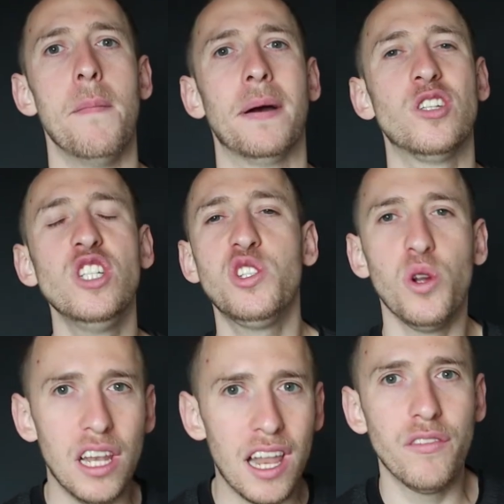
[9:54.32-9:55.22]
But you need
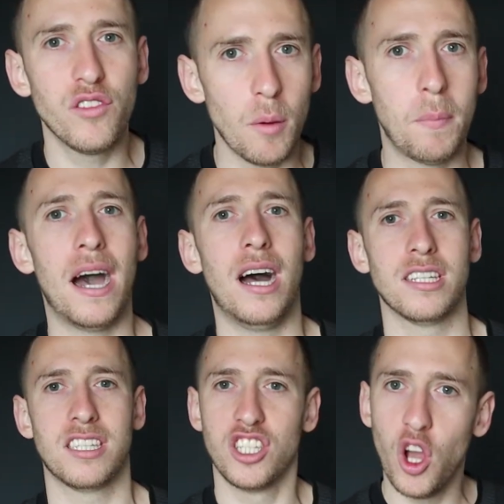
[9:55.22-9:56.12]
to love your
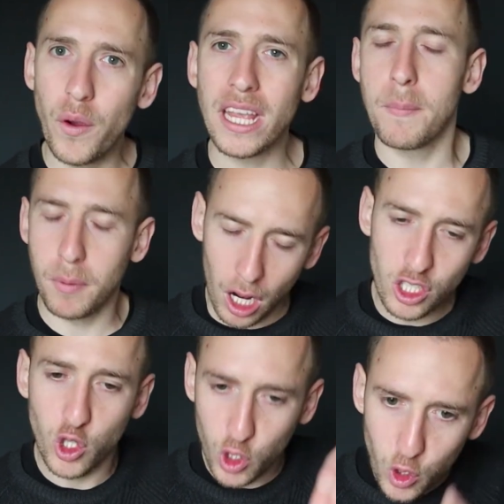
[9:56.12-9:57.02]
past knowing it
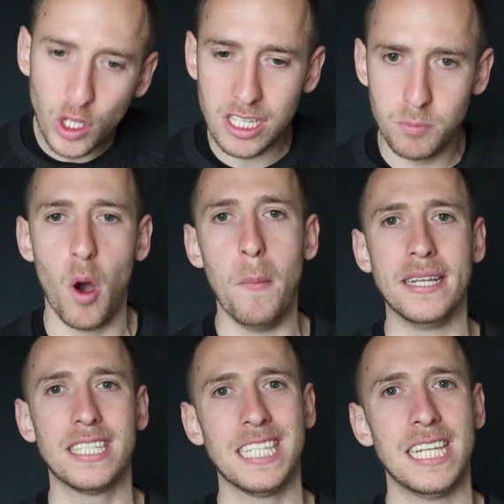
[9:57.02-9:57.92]
brought you to this
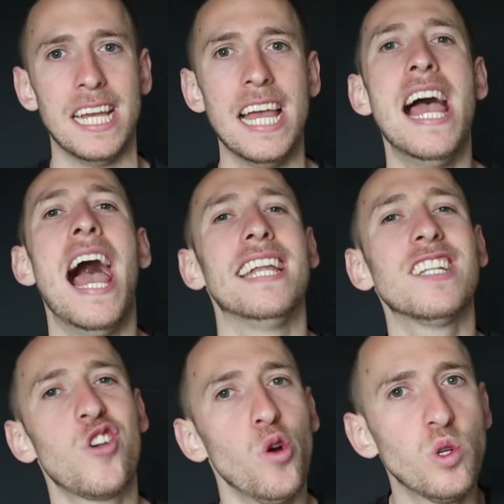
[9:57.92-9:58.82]
moment and
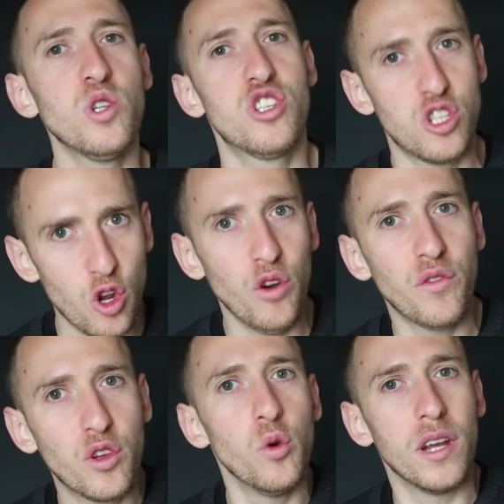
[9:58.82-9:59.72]
it's going to
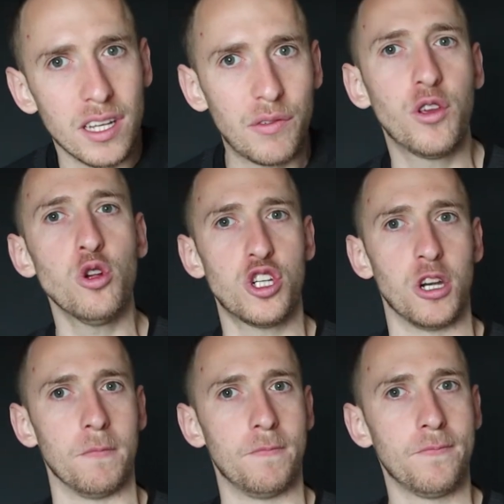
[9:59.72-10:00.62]
serve you in the
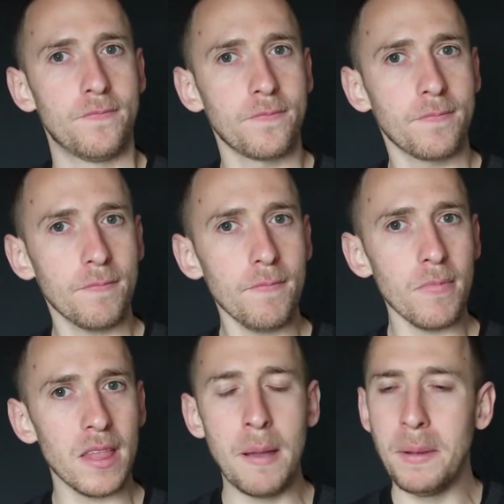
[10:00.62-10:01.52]
future.
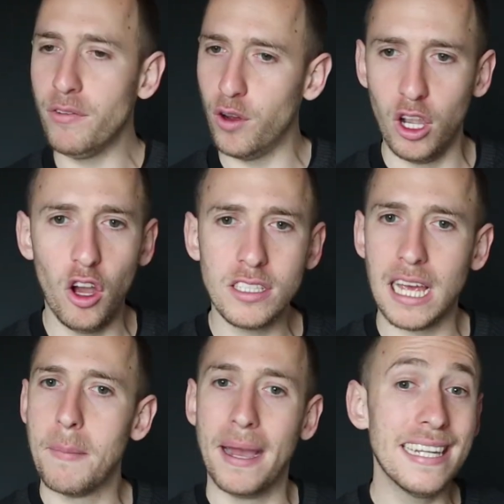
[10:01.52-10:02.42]
I mean, for a long
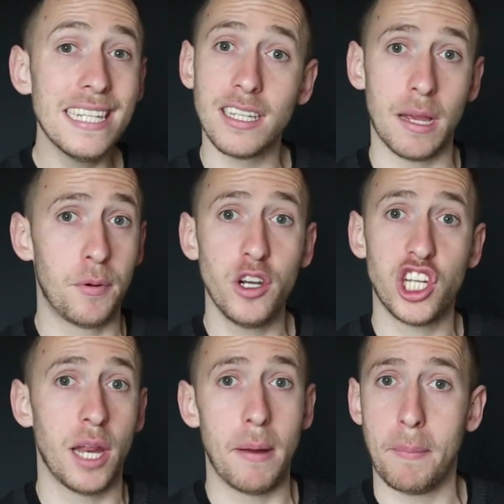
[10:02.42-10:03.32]
time, I didn't
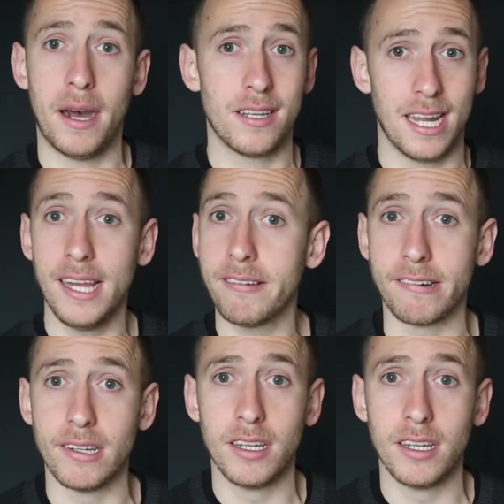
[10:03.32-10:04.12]
appreciate my past either.